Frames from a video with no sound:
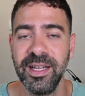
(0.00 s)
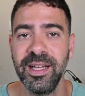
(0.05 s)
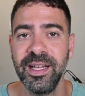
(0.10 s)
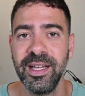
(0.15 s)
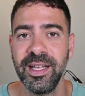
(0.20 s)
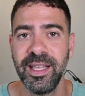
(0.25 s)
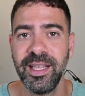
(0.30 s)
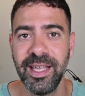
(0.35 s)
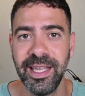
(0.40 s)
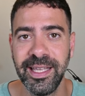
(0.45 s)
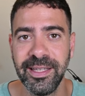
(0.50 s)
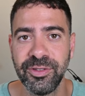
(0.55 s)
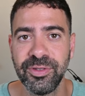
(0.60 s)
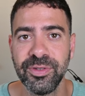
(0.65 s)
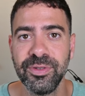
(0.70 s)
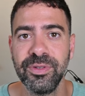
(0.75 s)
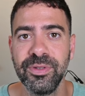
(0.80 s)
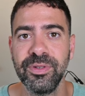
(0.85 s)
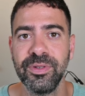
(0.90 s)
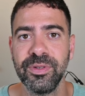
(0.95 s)

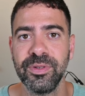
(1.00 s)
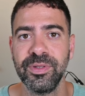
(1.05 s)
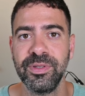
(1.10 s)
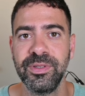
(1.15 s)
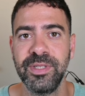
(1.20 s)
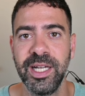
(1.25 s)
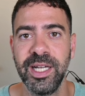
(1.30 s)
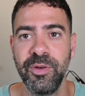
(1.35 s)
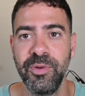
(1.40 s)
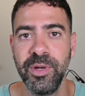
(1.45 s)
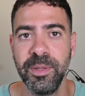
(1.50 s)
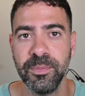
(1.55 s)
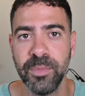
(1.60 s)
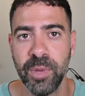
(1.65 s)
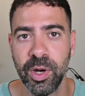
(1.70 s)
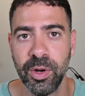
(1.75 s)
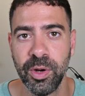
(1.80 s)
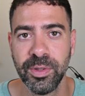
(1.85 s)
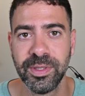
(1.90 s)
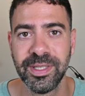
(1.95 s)
into the
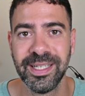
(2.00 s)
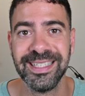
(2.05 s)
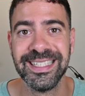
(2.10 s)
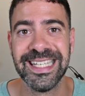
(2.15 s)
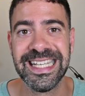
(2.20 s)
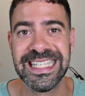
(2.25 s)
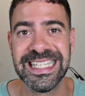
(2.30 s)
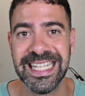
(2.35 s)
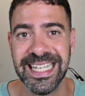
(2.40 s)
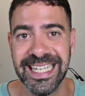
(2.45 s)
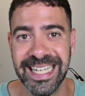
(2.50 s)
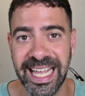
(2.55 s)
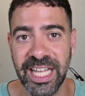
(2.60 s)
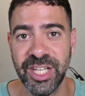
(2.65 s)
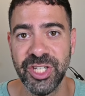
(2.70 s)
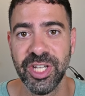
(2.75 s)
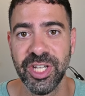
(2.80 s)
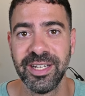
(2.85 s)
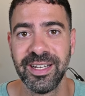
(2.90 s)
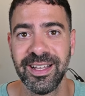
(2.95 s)
remote and
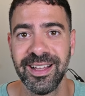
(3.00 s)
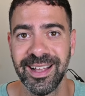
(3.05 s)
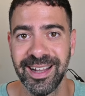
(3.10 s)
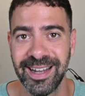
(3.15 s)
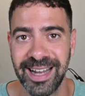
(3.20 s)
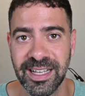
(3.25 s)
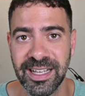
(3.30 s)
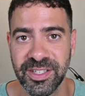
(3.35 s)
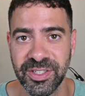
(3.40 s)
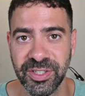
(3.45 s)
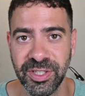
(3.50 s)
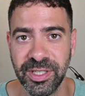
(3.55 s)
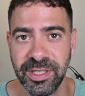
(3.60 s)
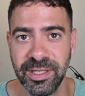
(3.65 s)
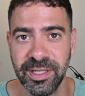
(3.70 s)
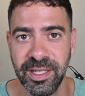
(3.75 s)
destination cluster.